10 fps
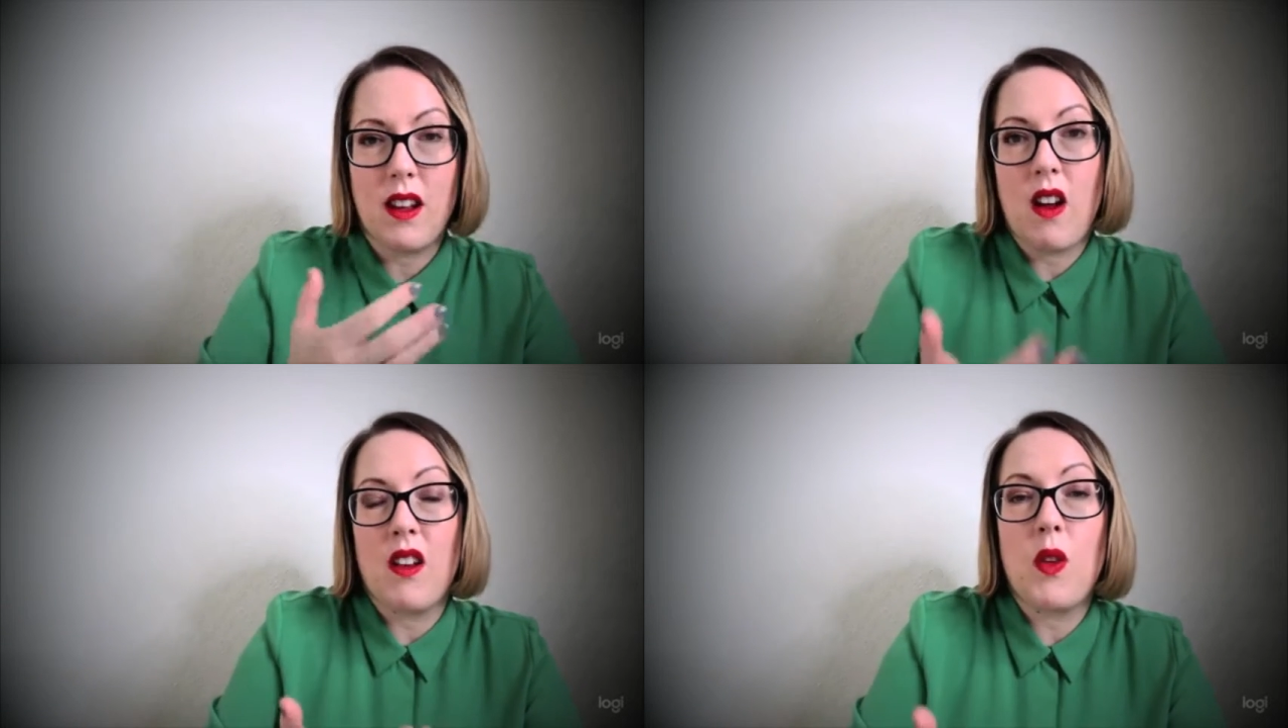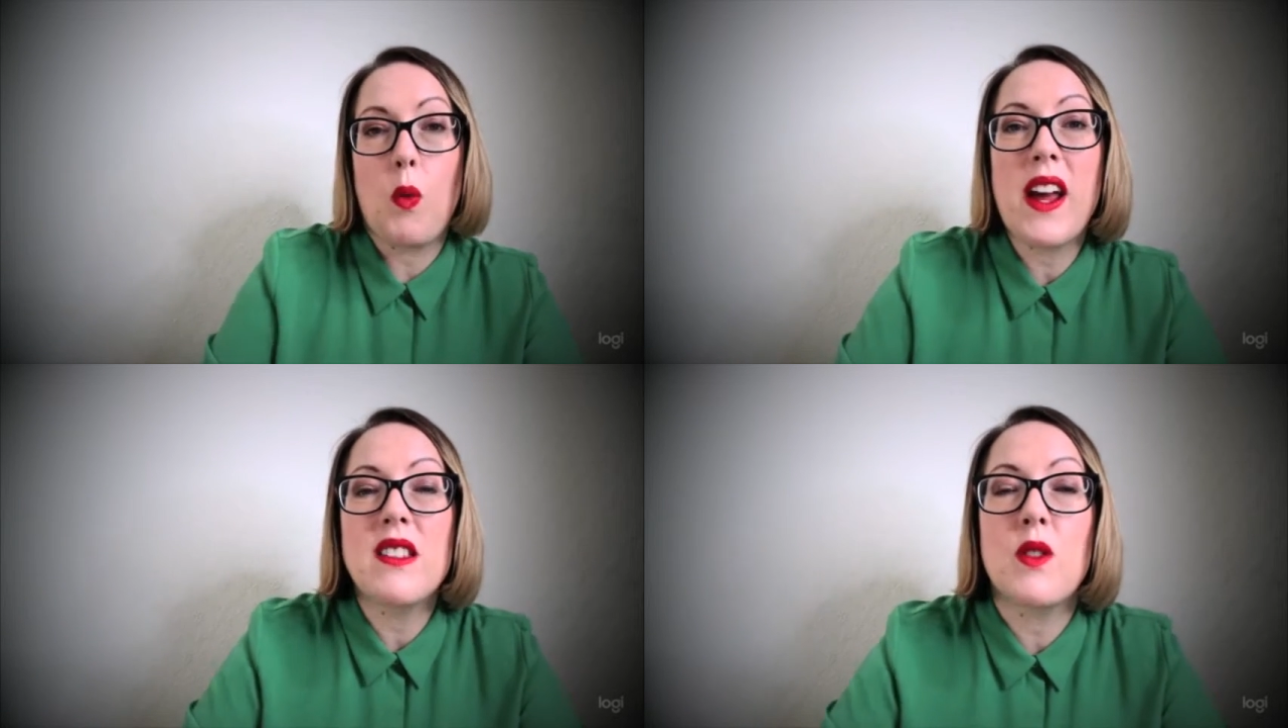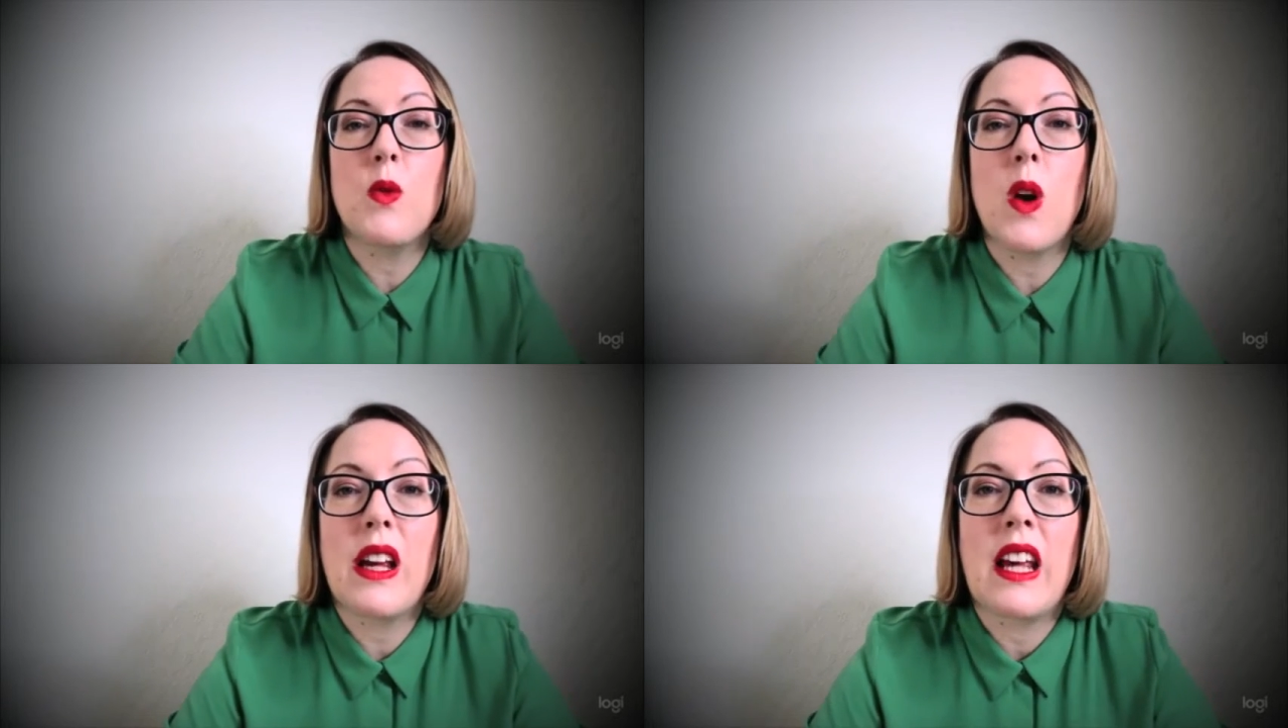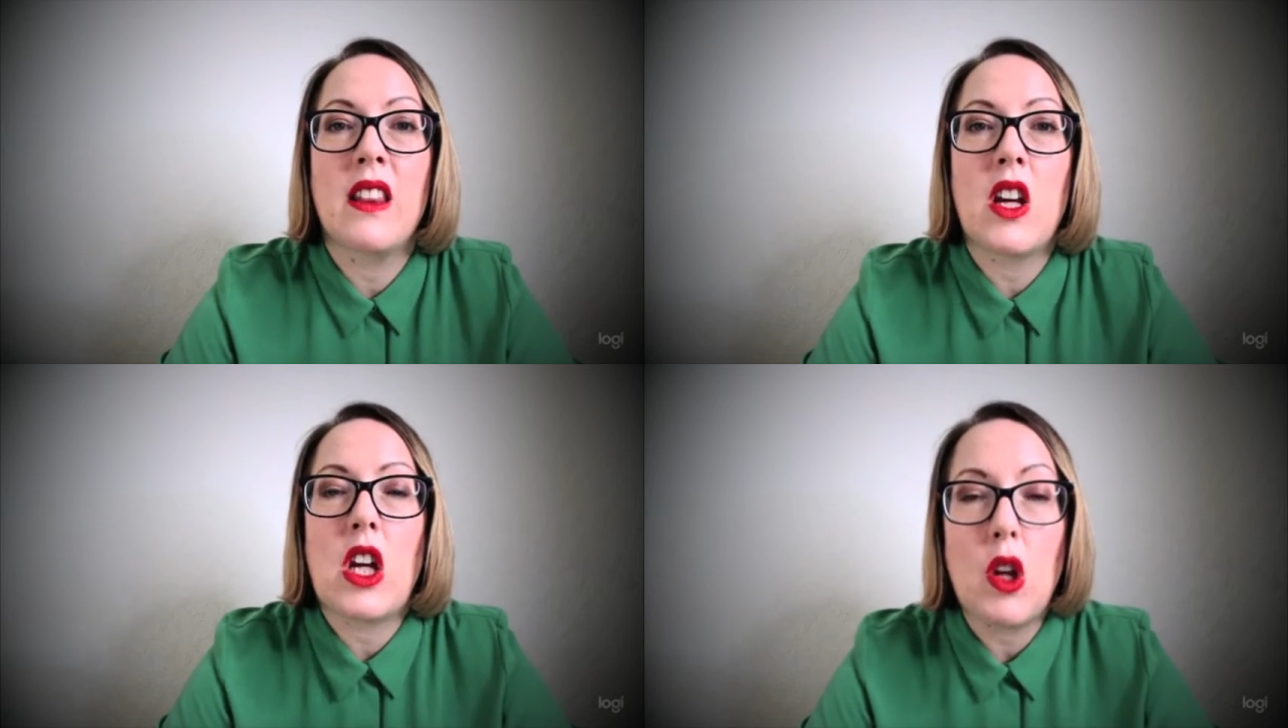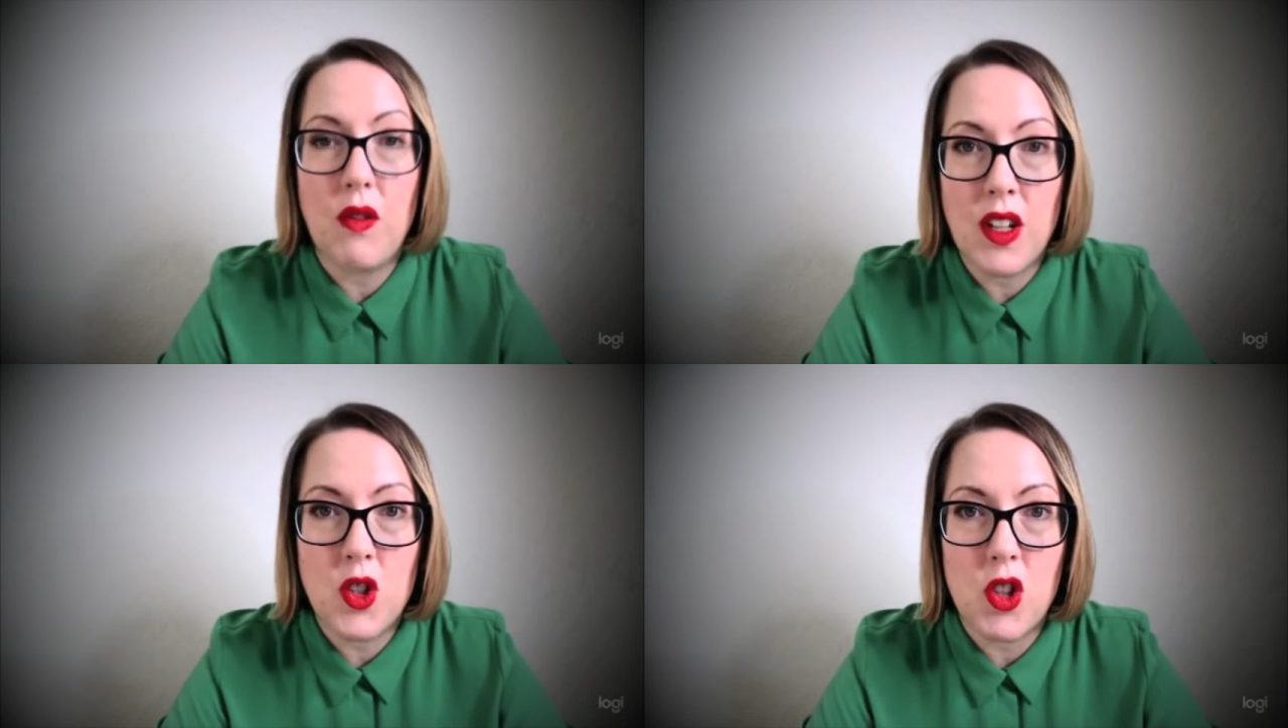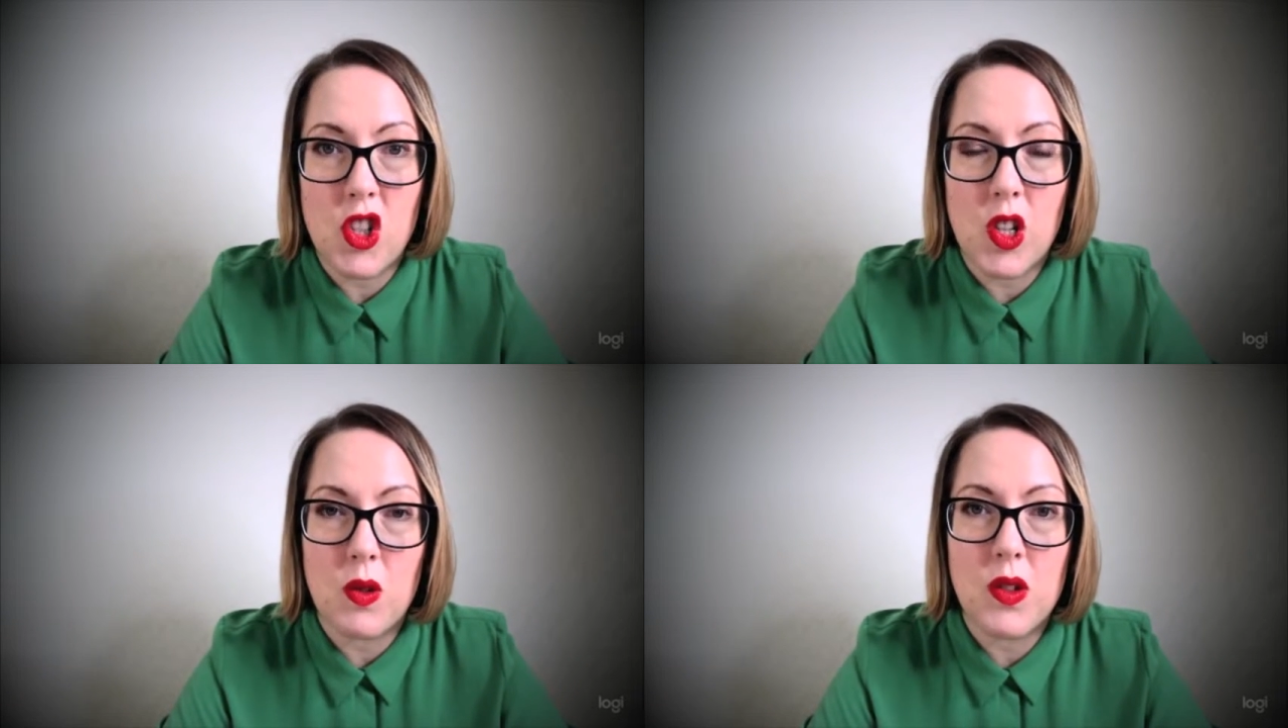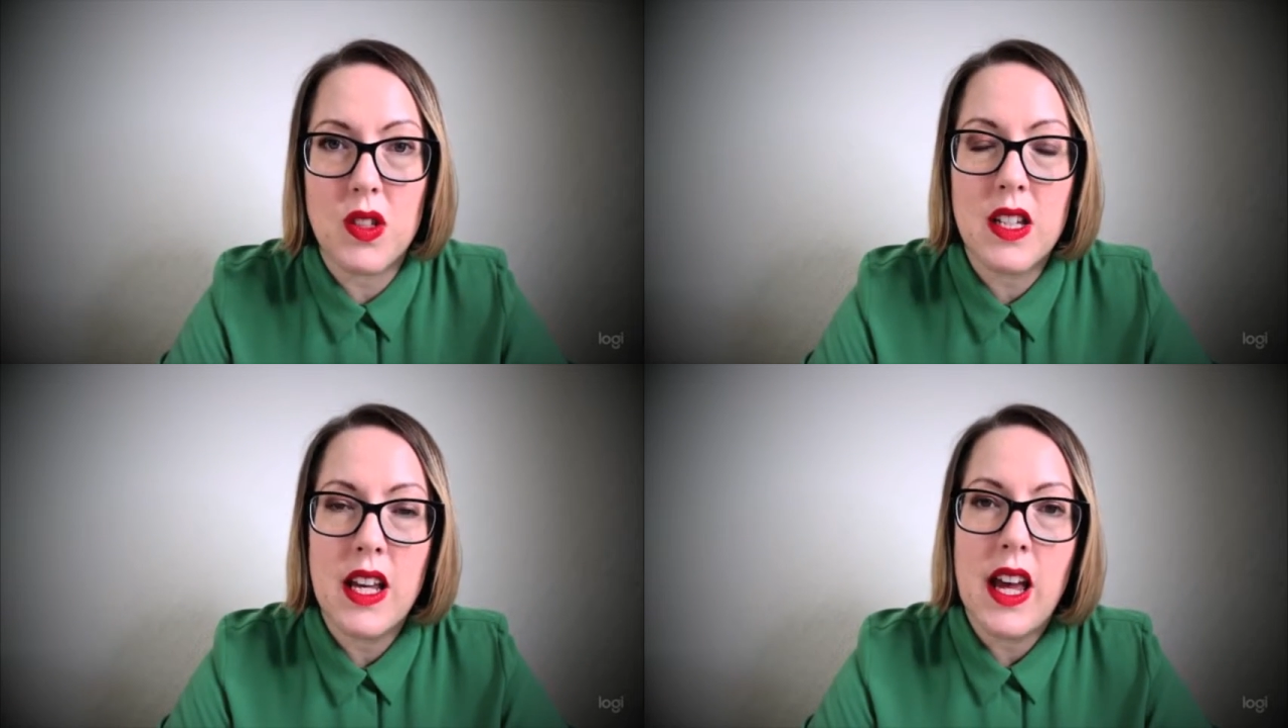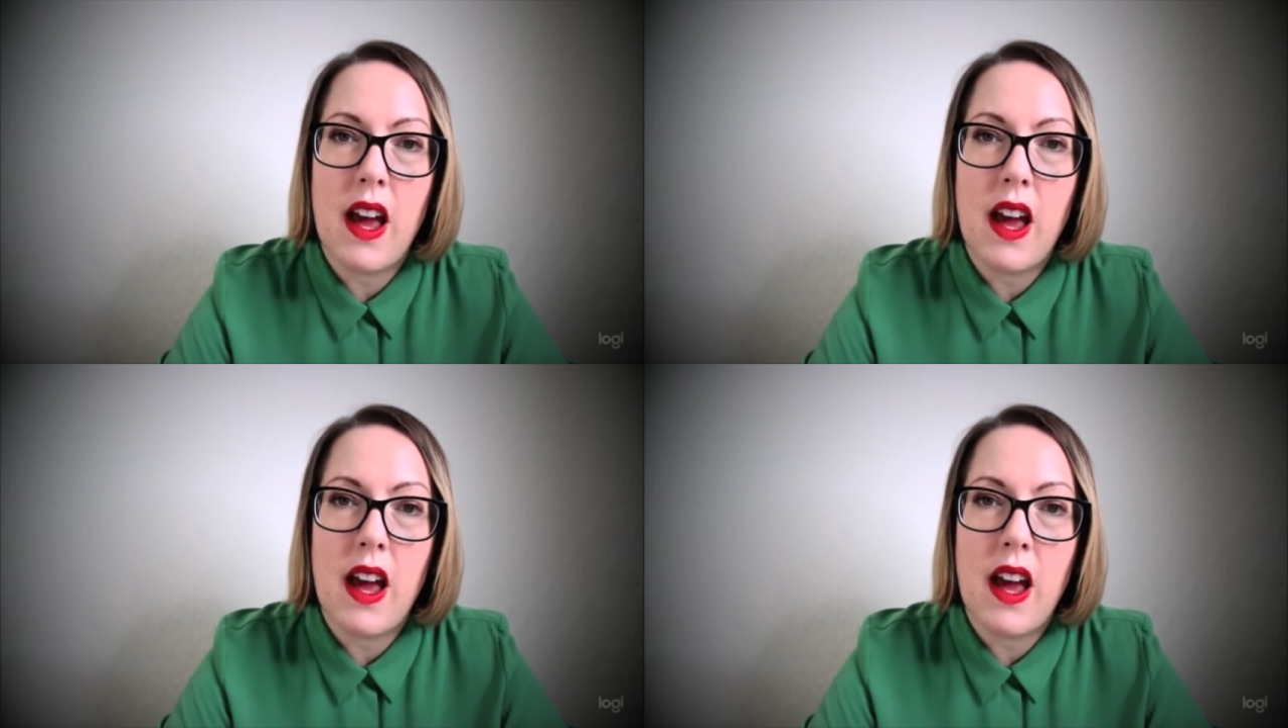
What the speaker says: kind of the ways of working that you've introduced